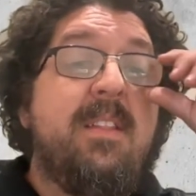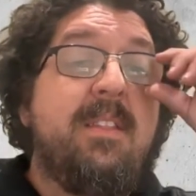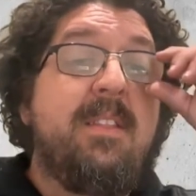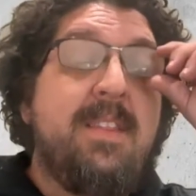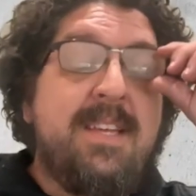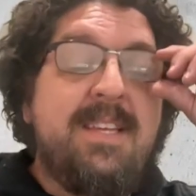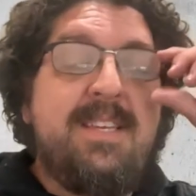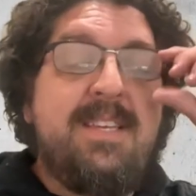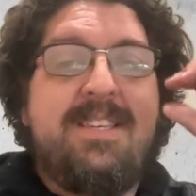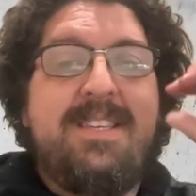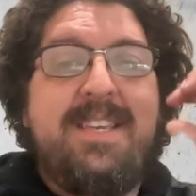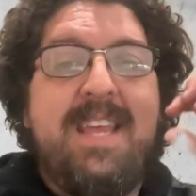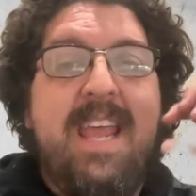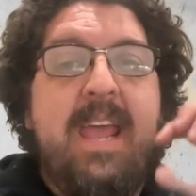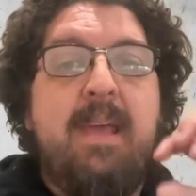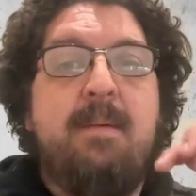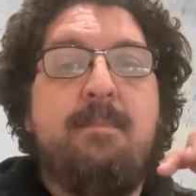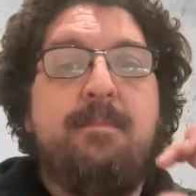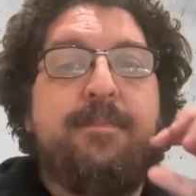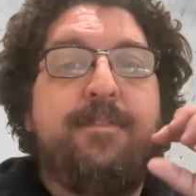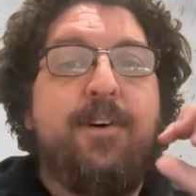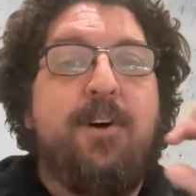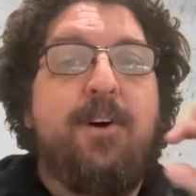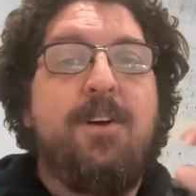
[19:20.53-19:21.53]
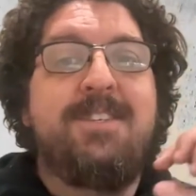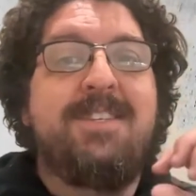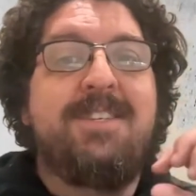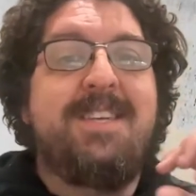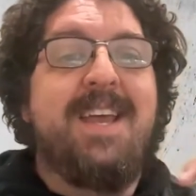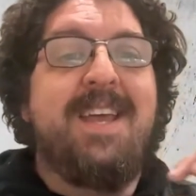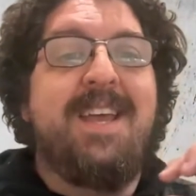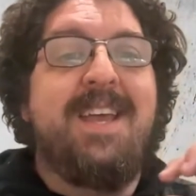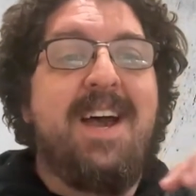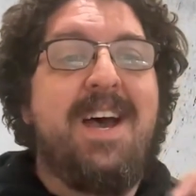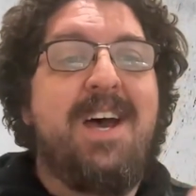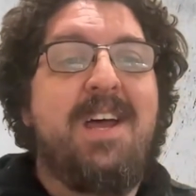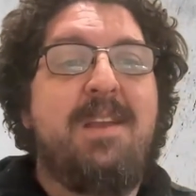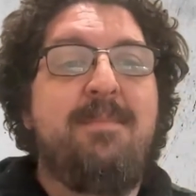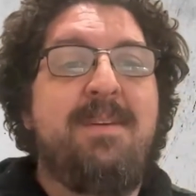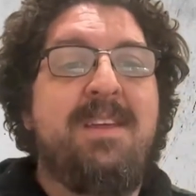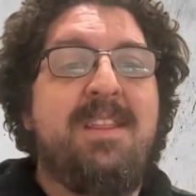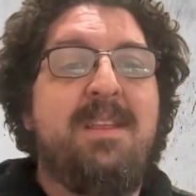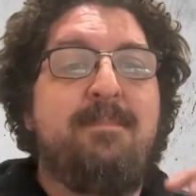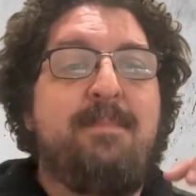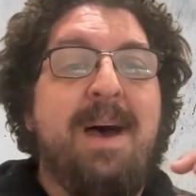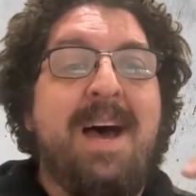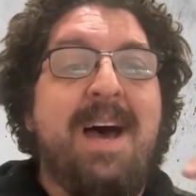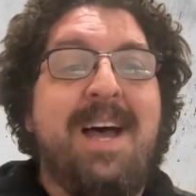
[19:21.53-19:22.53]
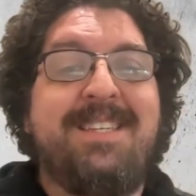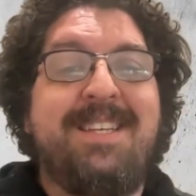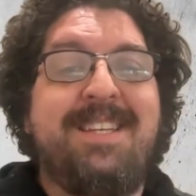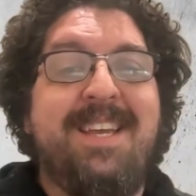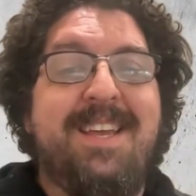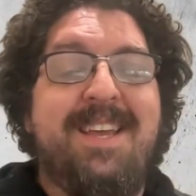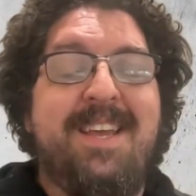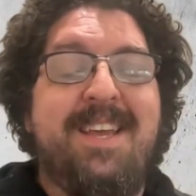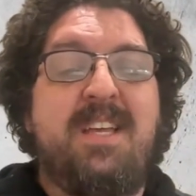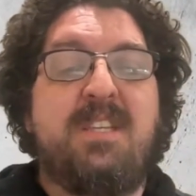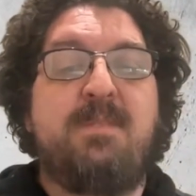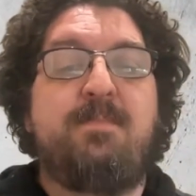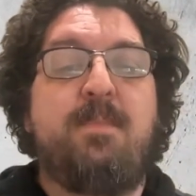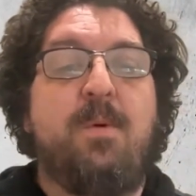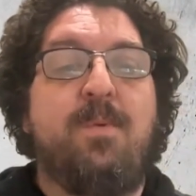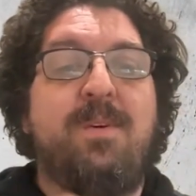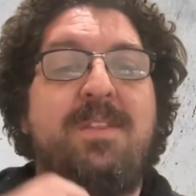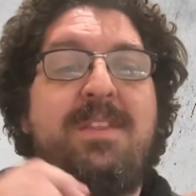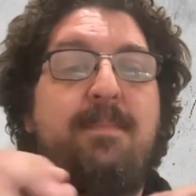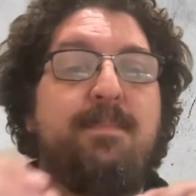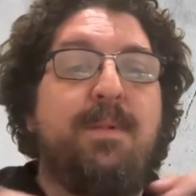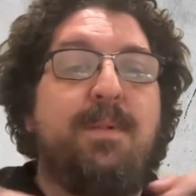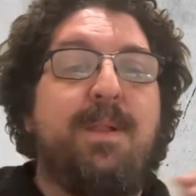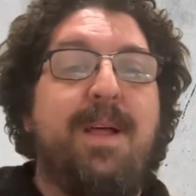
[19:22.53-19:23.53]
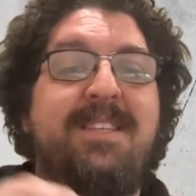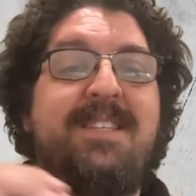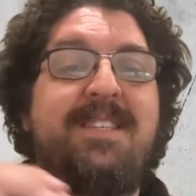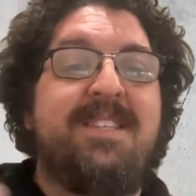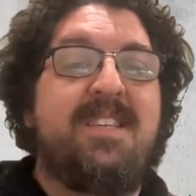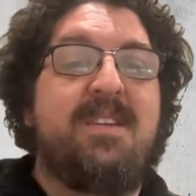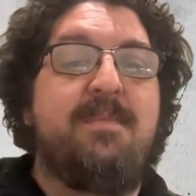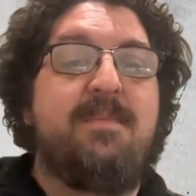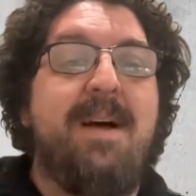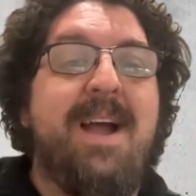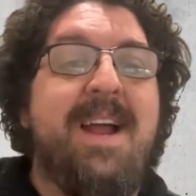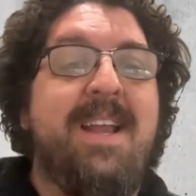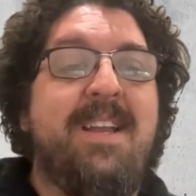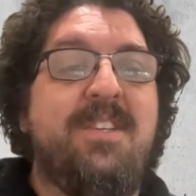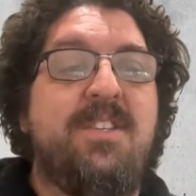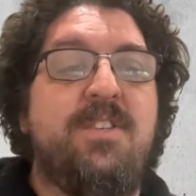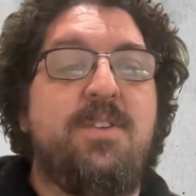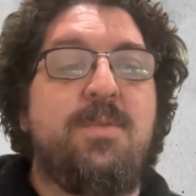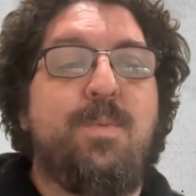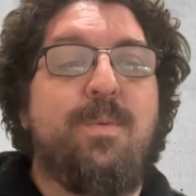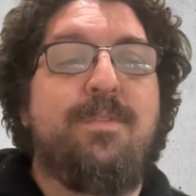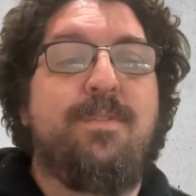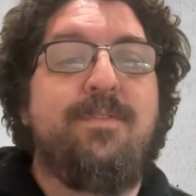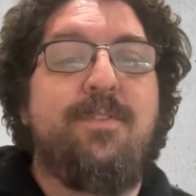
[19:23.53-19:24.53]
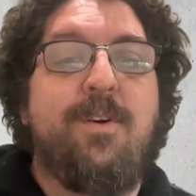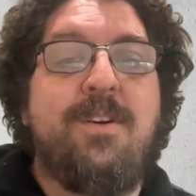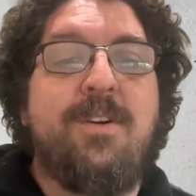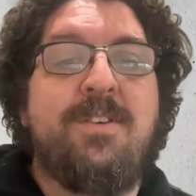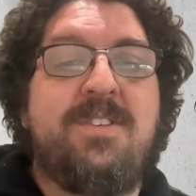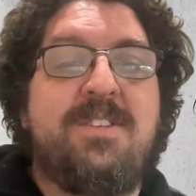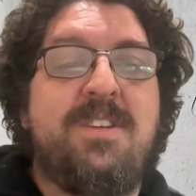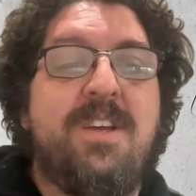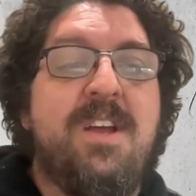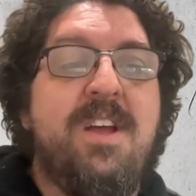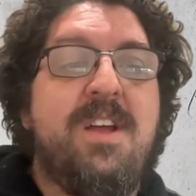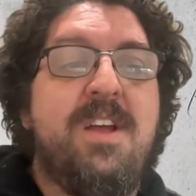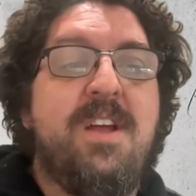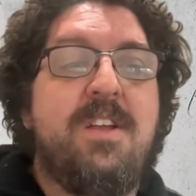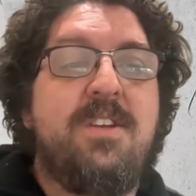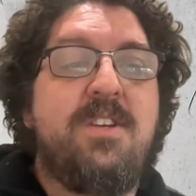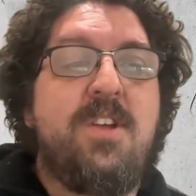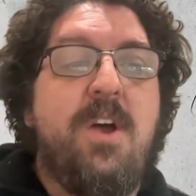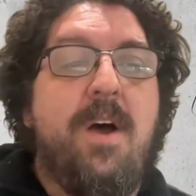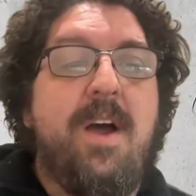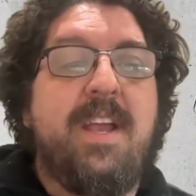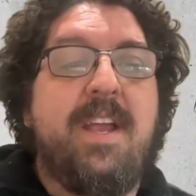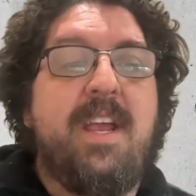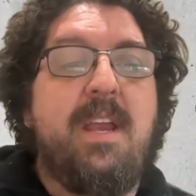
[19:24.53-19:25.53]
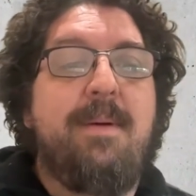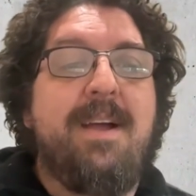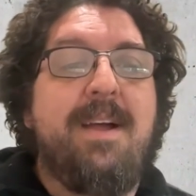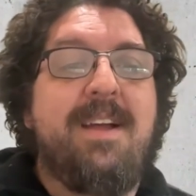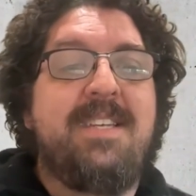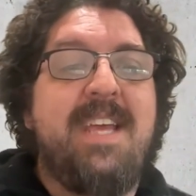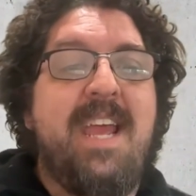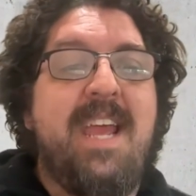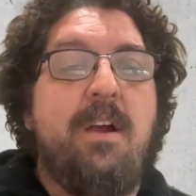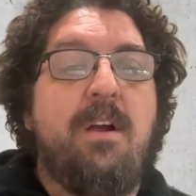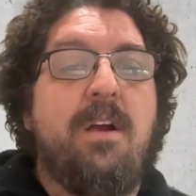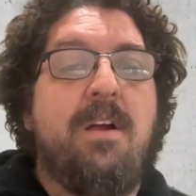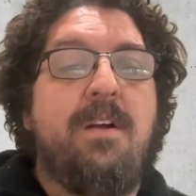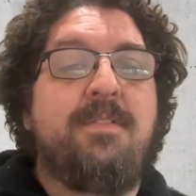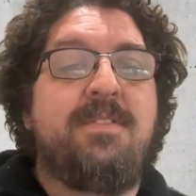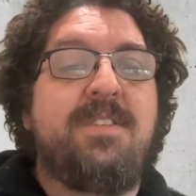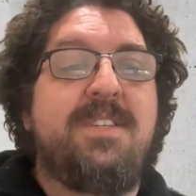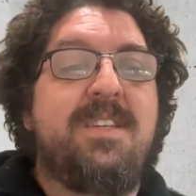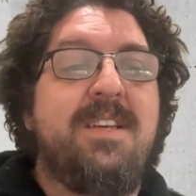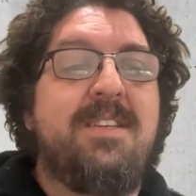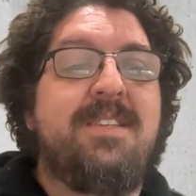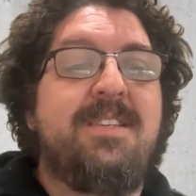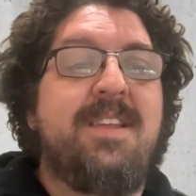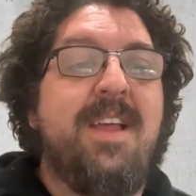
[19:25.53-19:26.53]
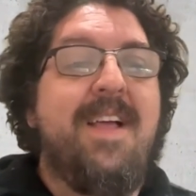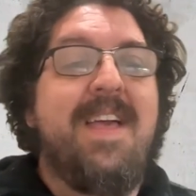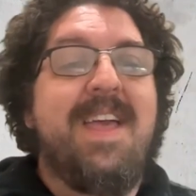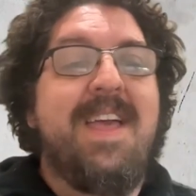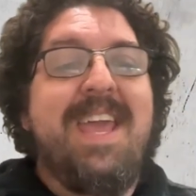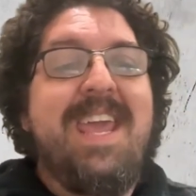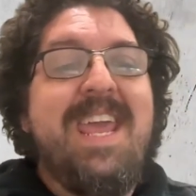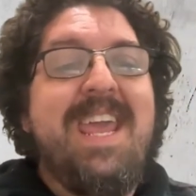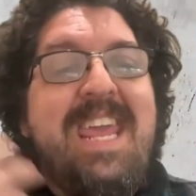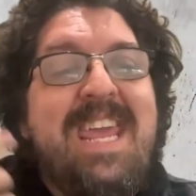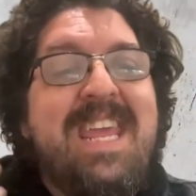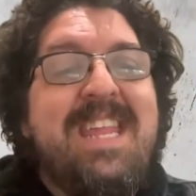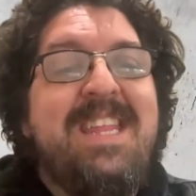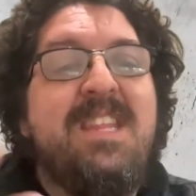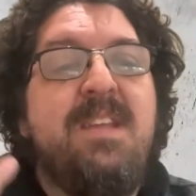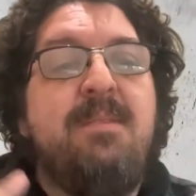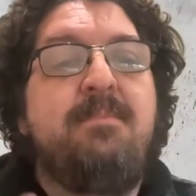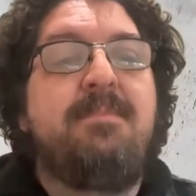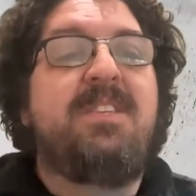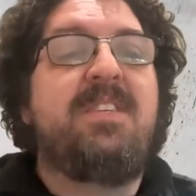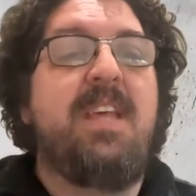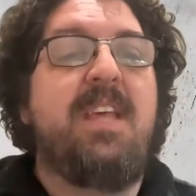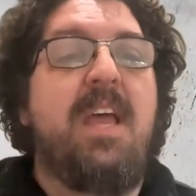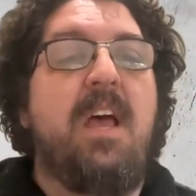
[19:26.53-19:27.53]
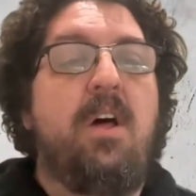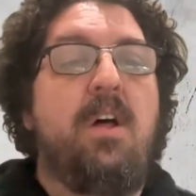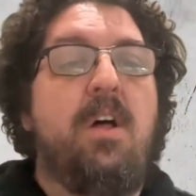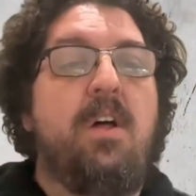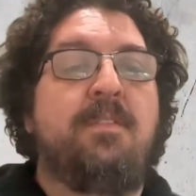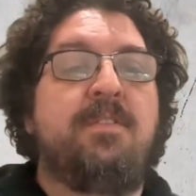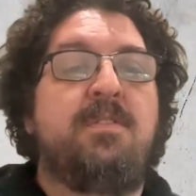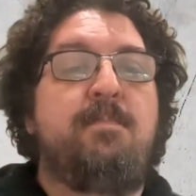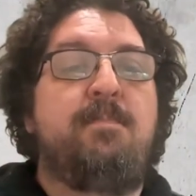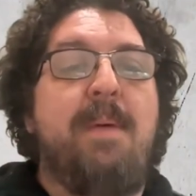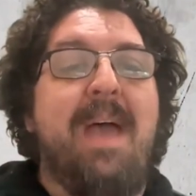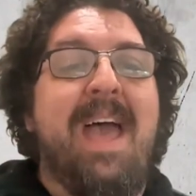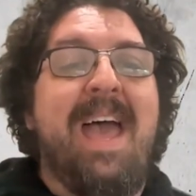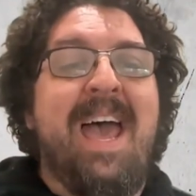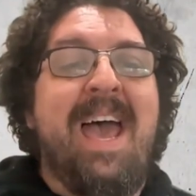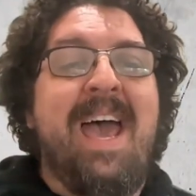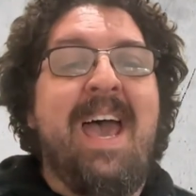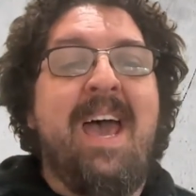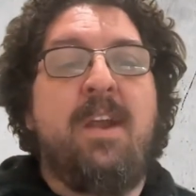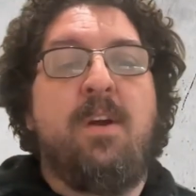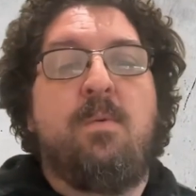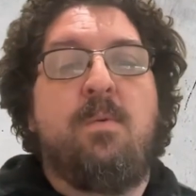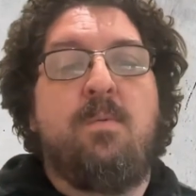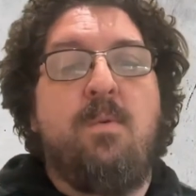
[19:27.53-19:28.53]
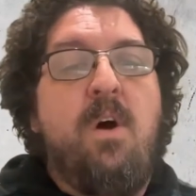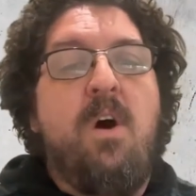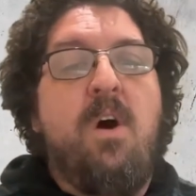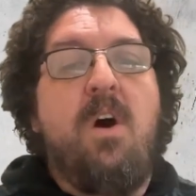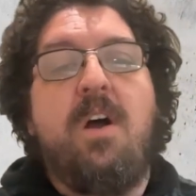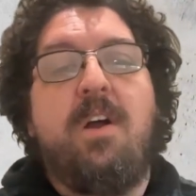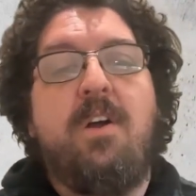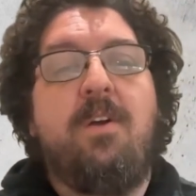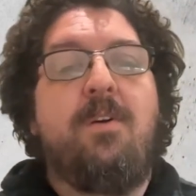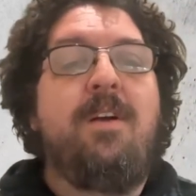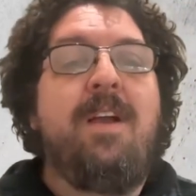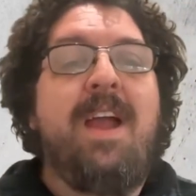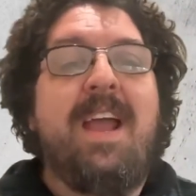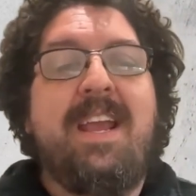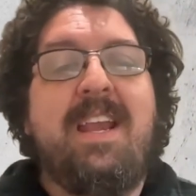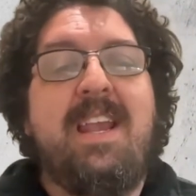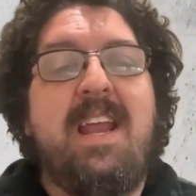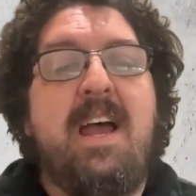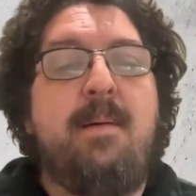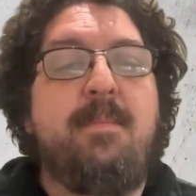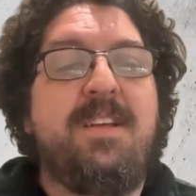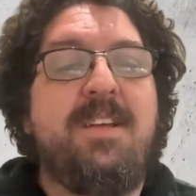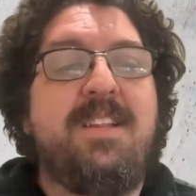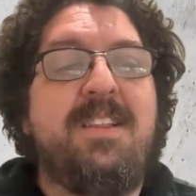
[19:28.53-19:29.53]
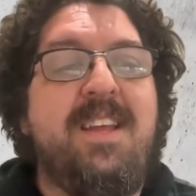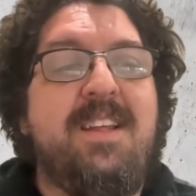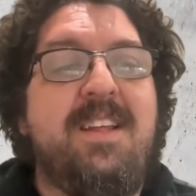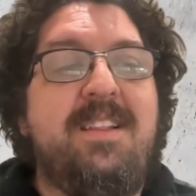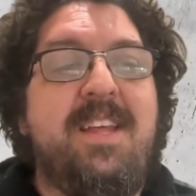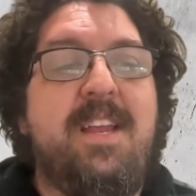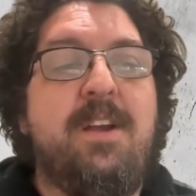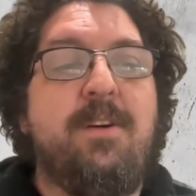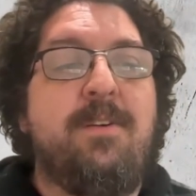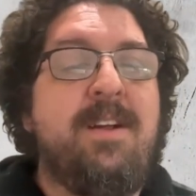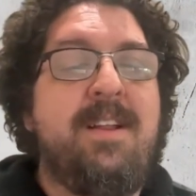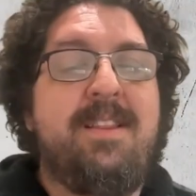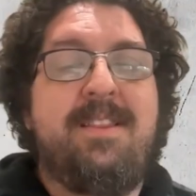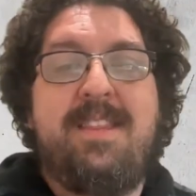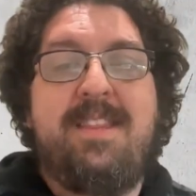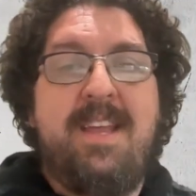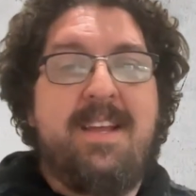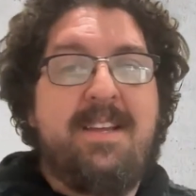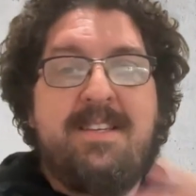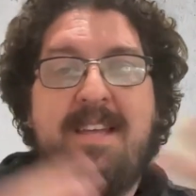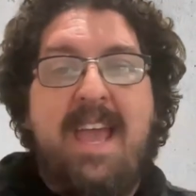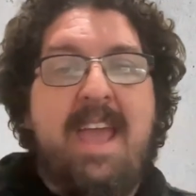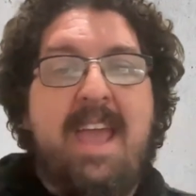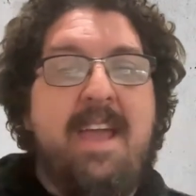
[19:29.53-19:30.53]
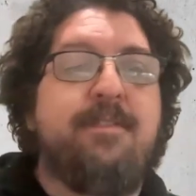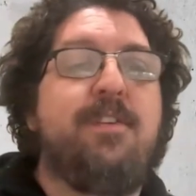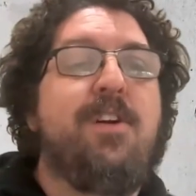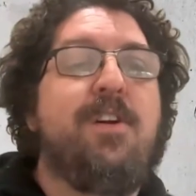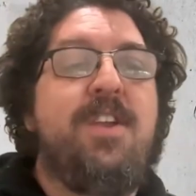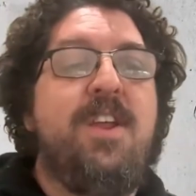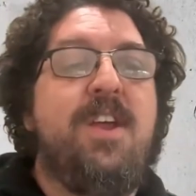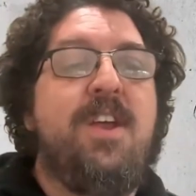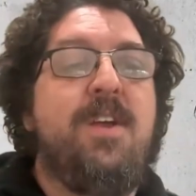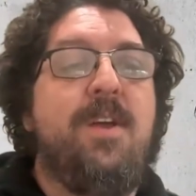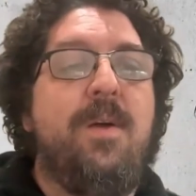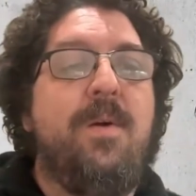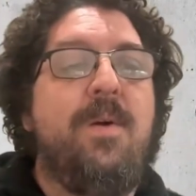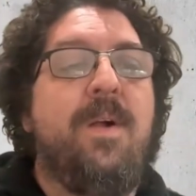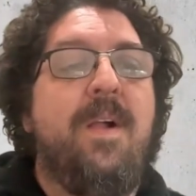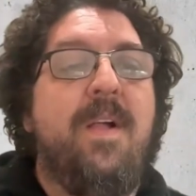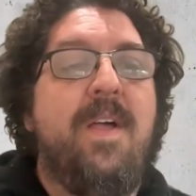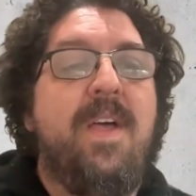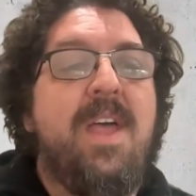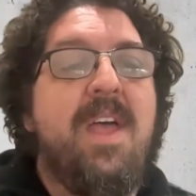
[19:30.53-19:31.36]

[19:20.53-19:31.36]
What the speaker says: the same false dichotomy that Batia is, but with the pluses and minuses reversed, talking about tariffs as in themselves bad or wrong or economically illiterate thing to ever do,